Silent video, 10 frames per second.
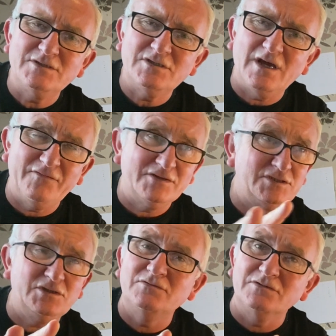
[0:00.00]
other
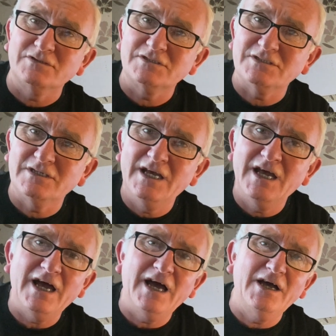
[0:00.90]
students
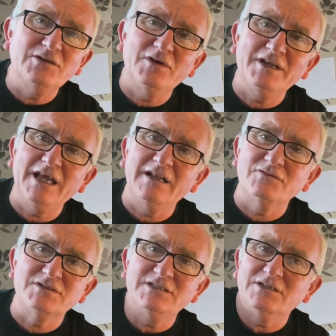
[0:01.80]
uh, doing A
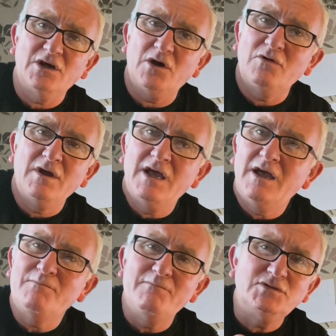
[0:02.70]
levels seem to know
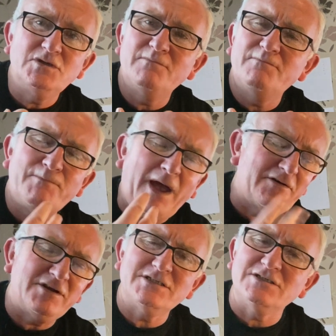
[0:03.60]

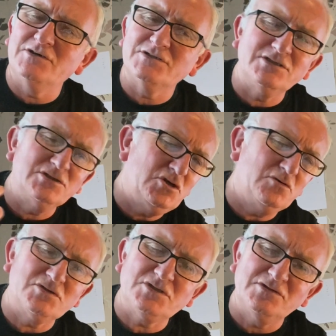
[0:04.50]
Paradise Lost and
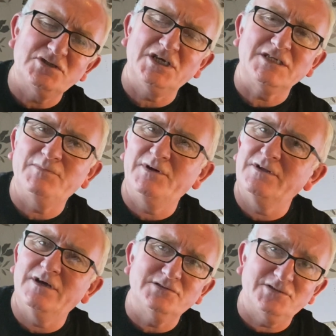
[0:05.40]
Chaucer and Shakespeare
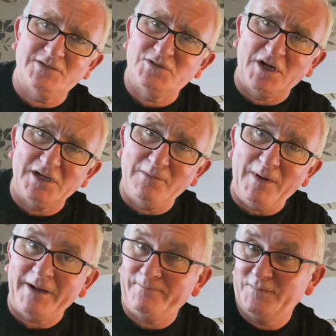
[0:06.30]
and are struggling at the
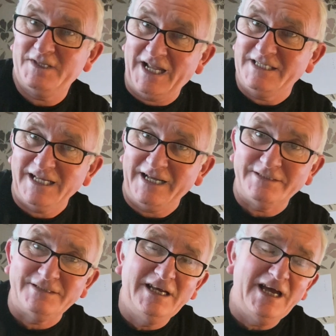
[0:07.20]
back. So that's
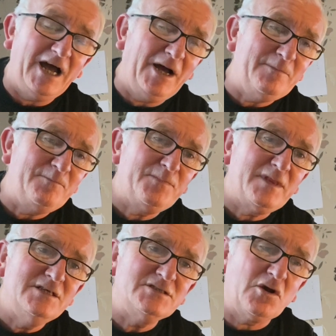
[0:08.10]
that. Um, so